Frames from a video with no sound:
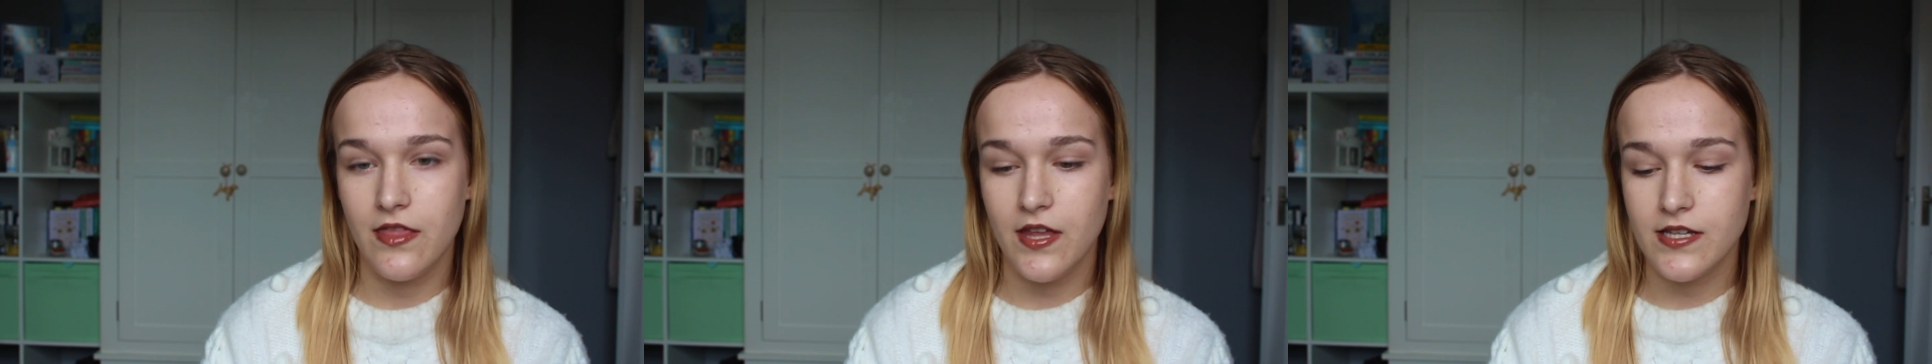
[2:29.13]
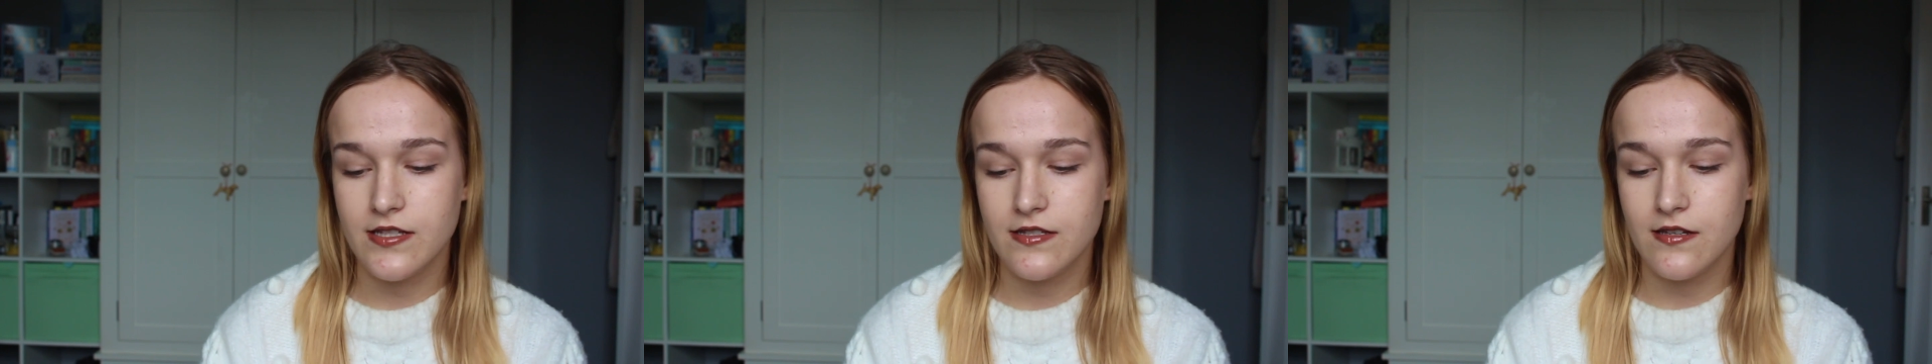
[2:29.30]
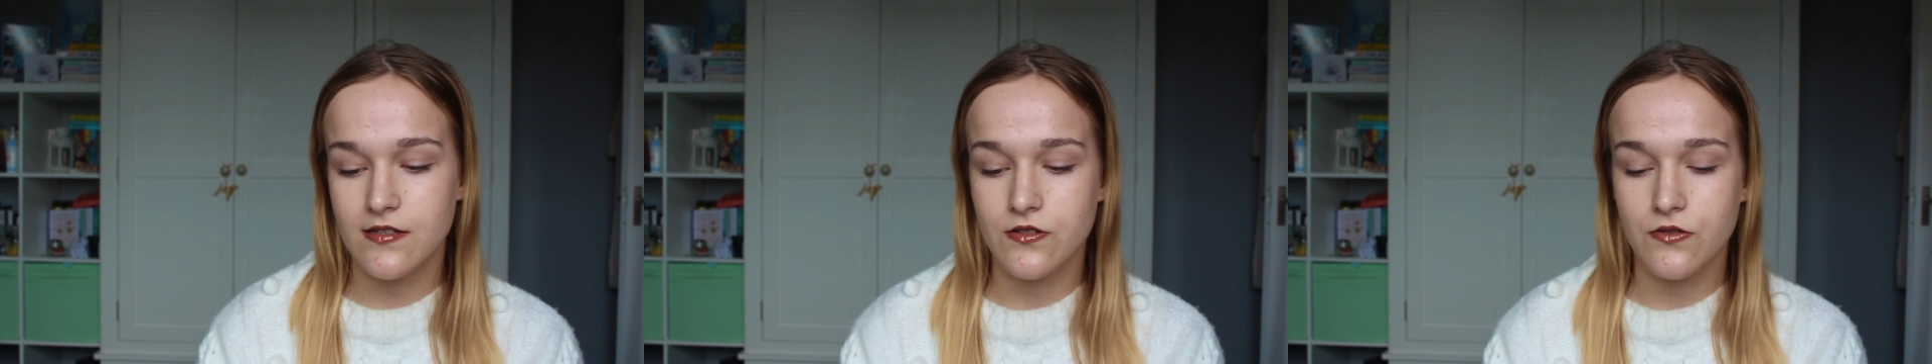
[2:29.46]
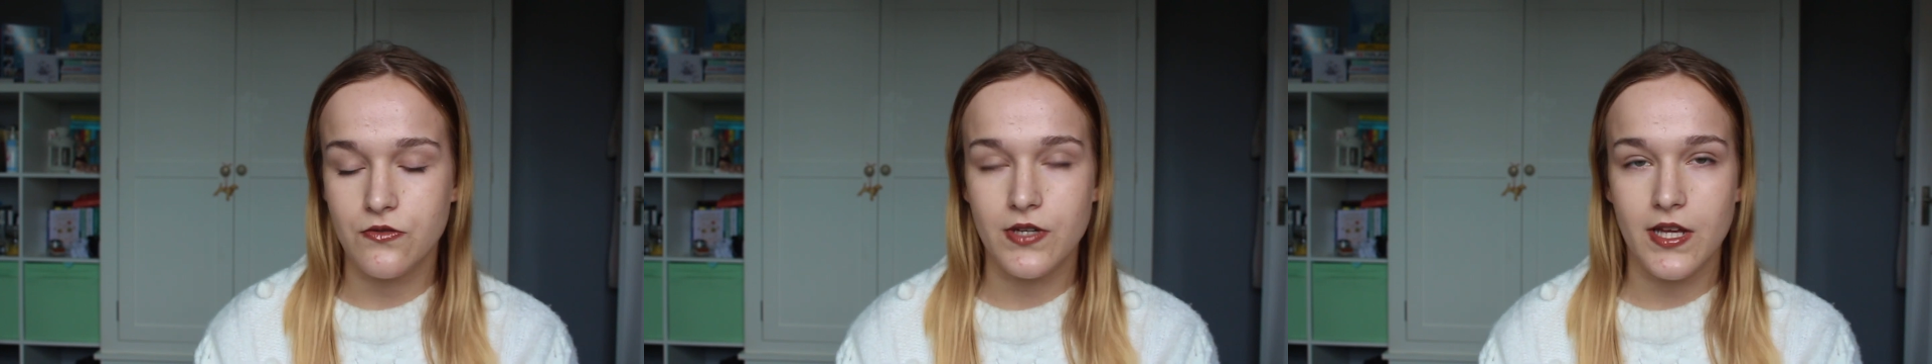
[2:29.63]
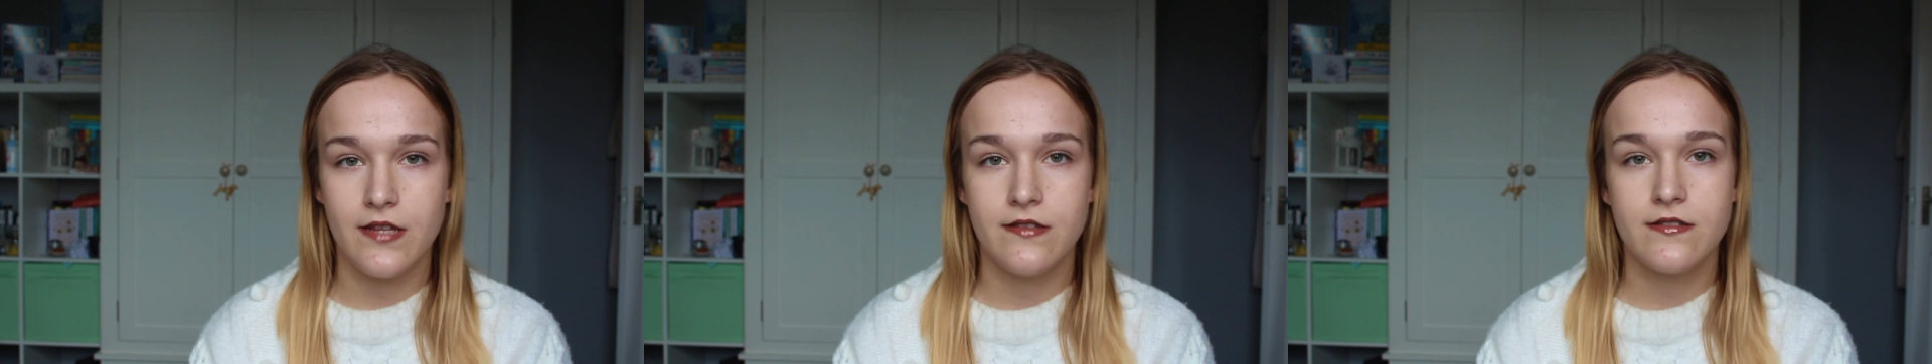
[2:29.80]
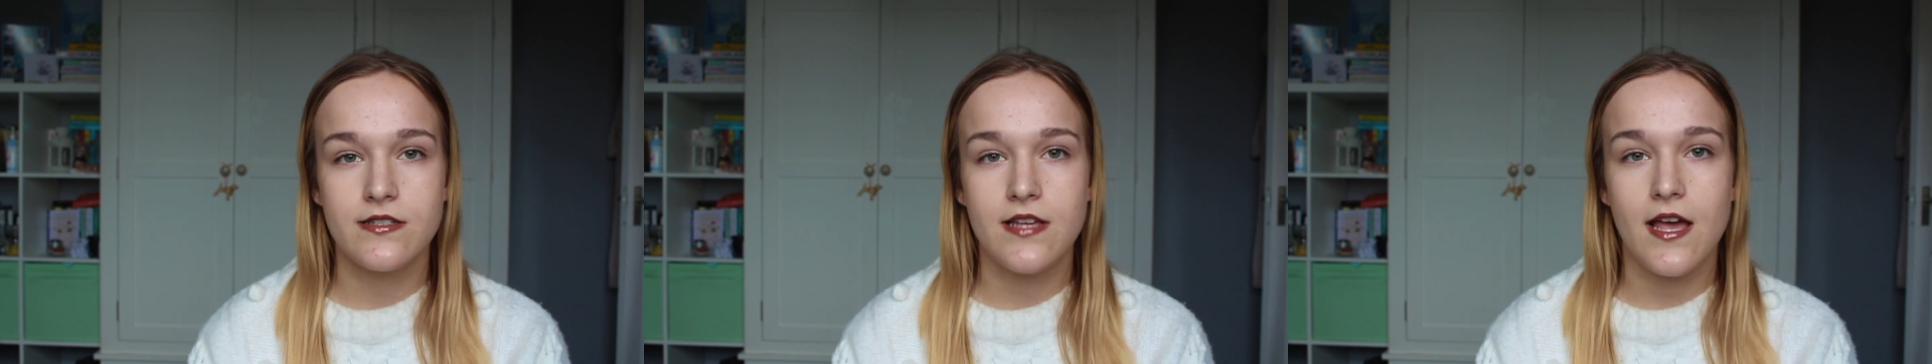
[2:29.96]
this is called
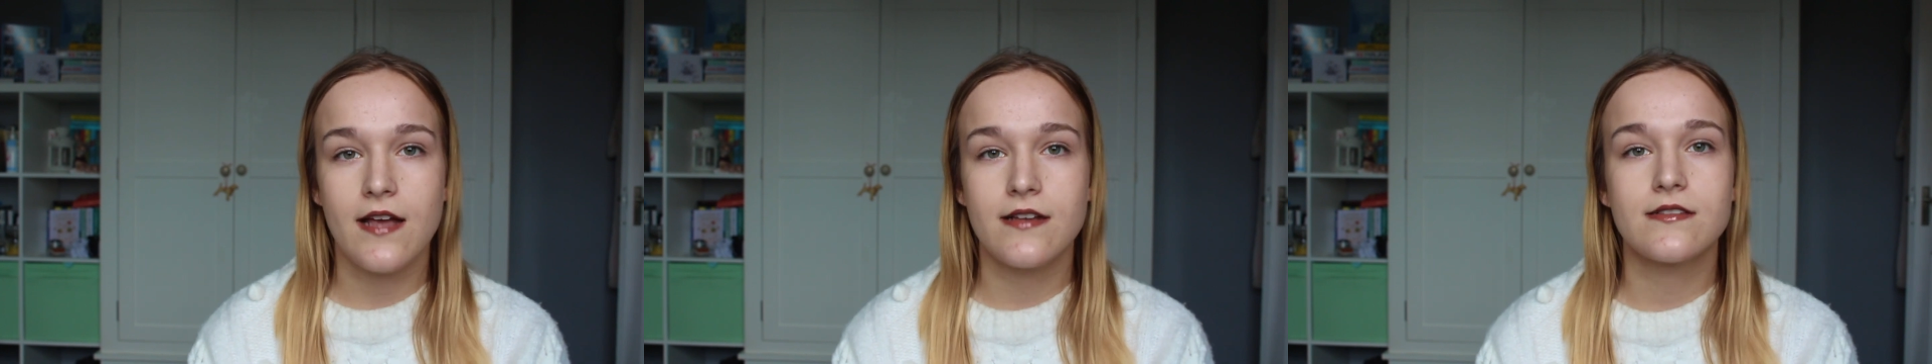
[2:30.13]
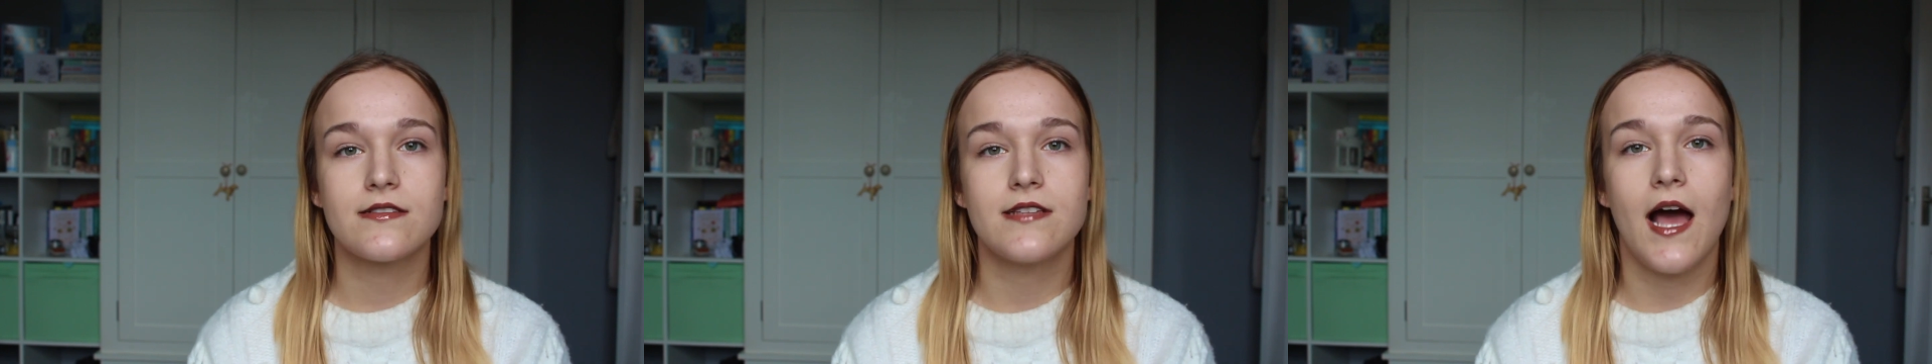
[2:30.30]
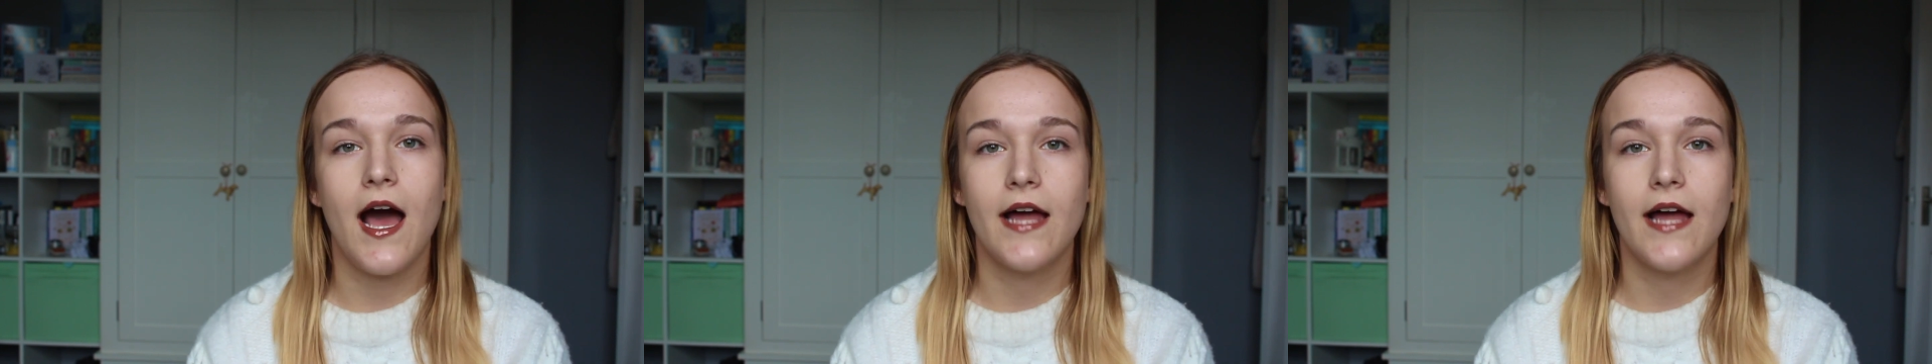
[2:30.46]
insects,